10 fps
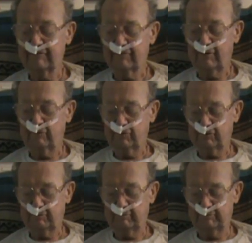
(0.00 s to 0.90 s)
Fred
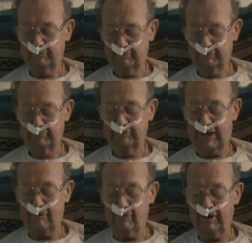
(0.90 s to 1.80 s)
was
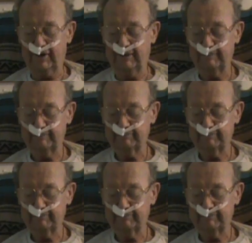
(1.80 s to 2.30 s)
about ready.